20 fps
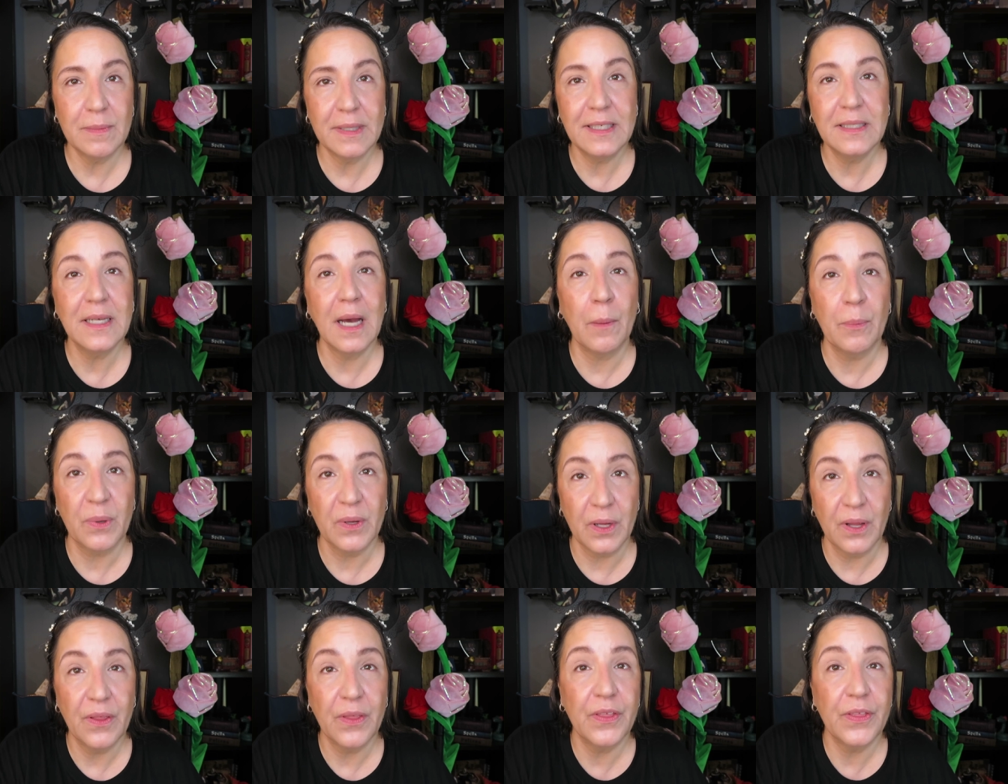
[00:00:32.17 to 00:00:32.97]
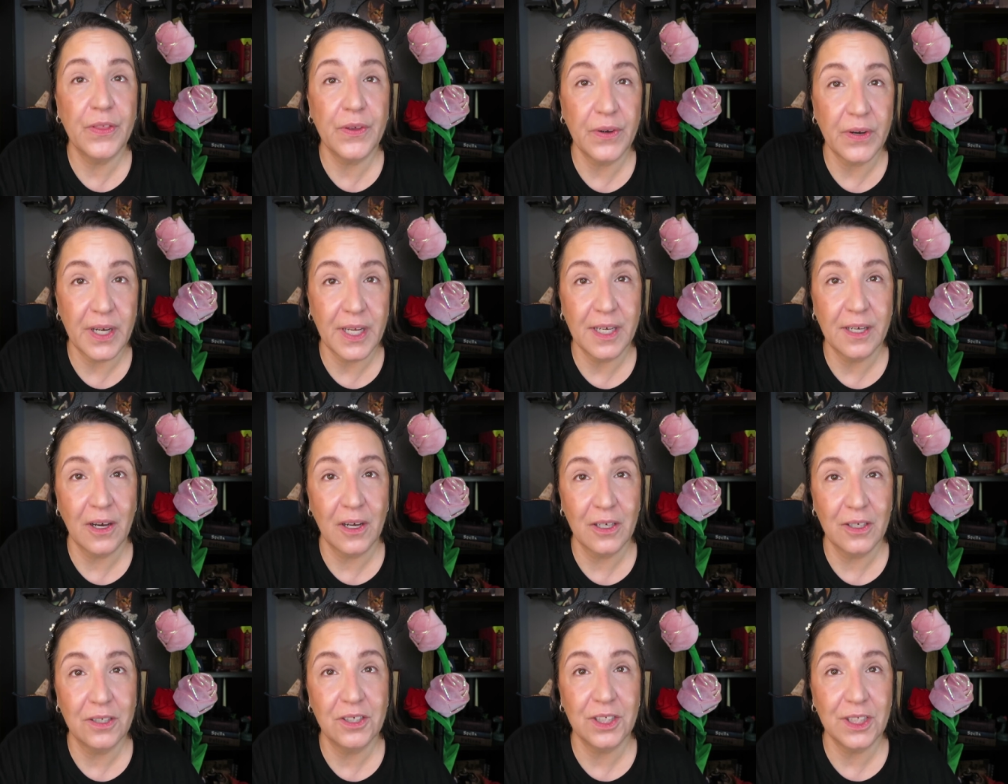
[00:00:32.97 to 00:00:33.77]
me double
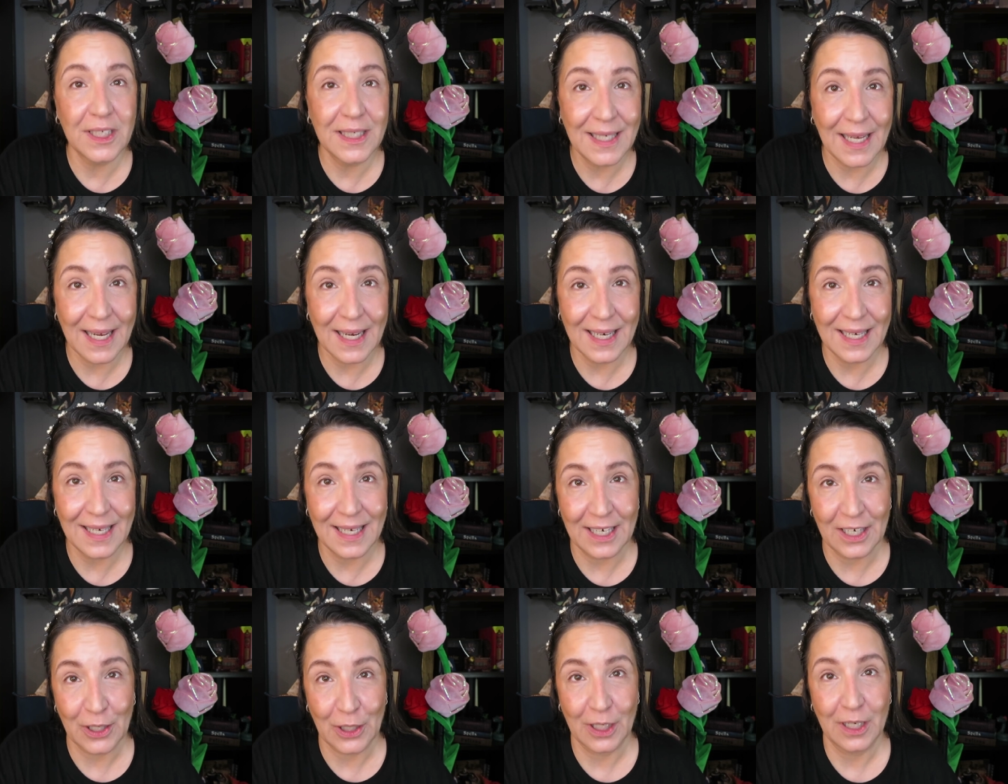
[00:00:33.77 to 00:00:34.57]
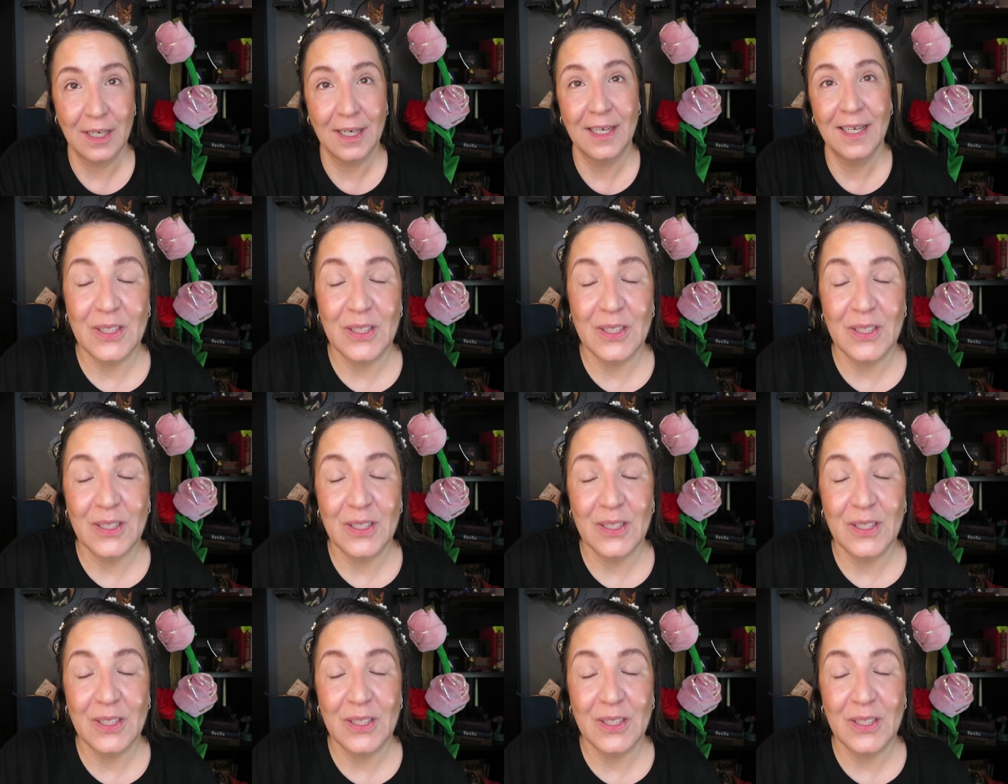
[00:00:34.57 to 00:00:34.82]
$30 to get here.